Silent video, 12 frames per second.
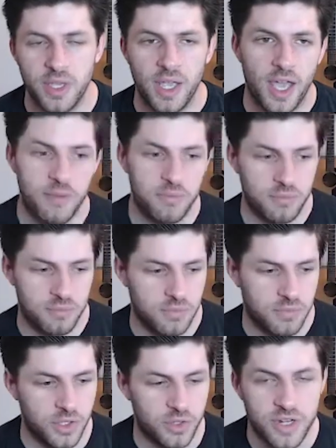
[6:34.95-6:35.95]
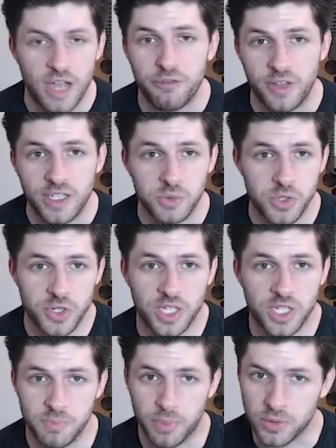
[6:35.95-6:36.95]
and Netflix, which you're not
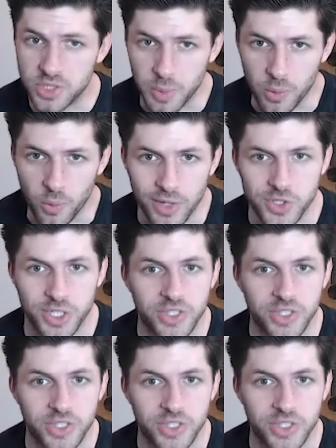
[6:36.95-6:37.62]
supposed to be watching